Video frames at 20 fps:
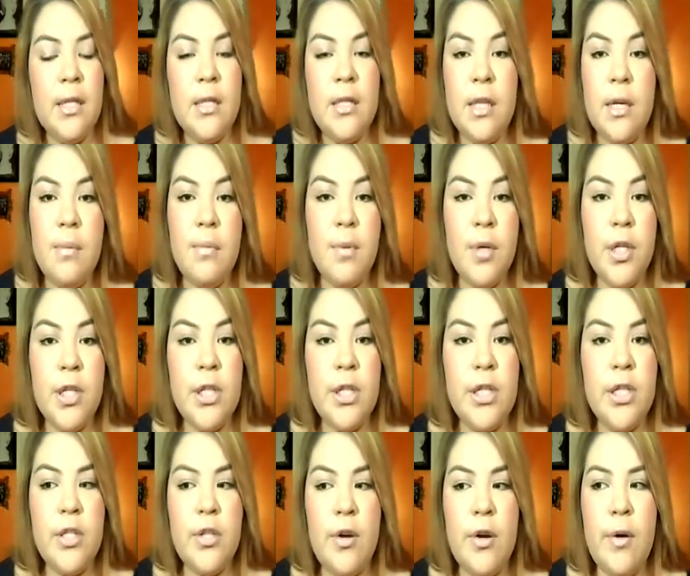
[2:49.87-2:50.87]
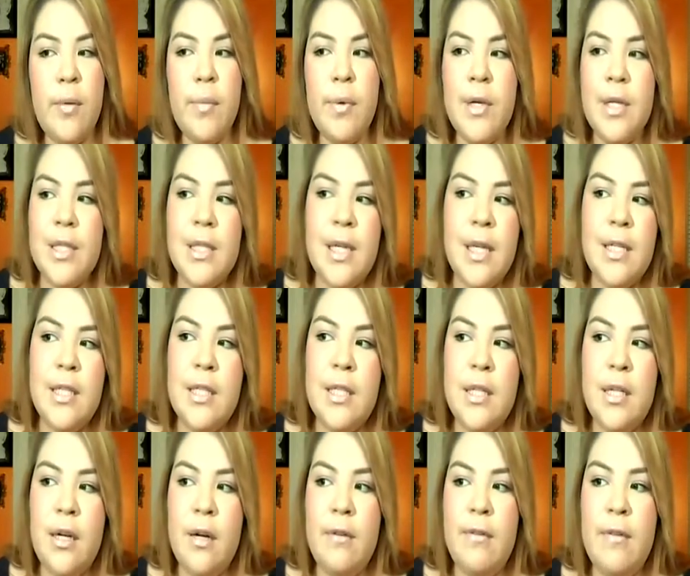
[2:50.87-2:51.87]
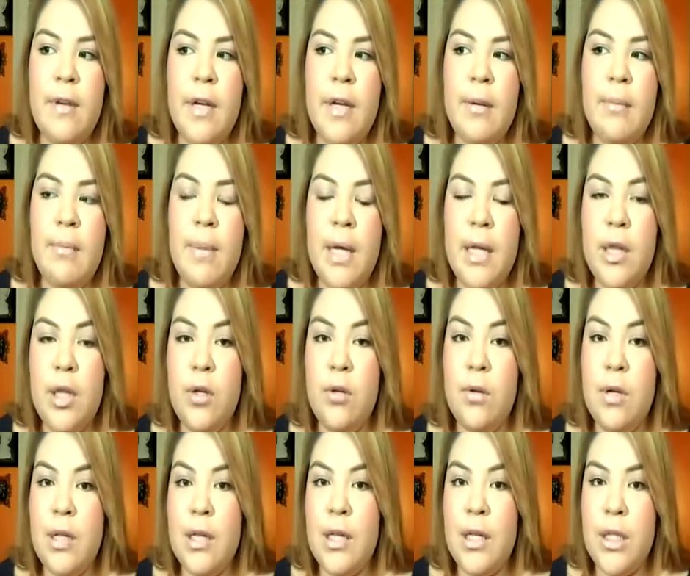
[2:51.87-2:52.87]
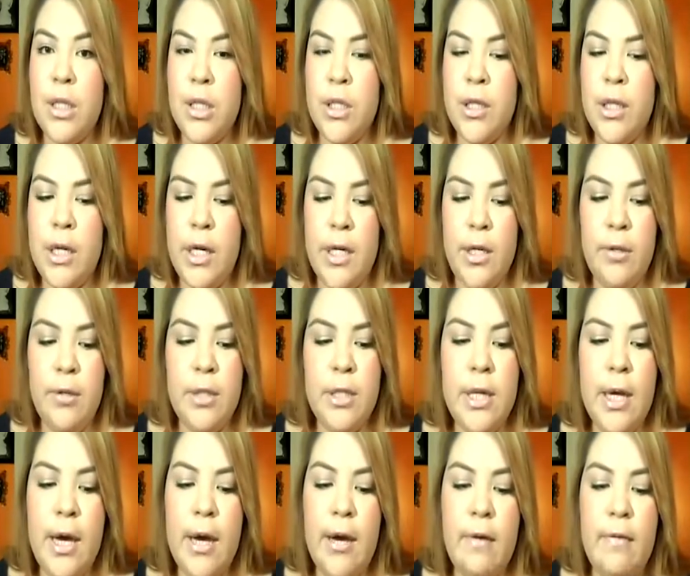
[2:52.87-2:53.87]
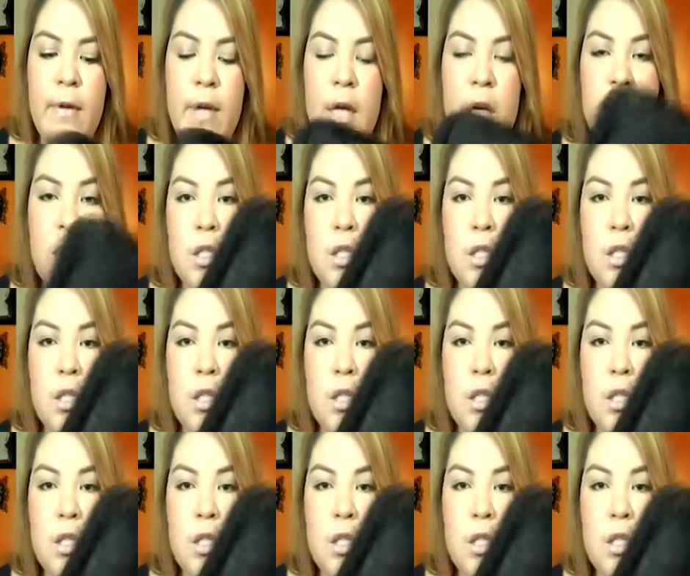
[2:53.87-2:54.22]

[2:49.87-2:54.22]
some brushes aren't precise enough in my little collection that I used to have.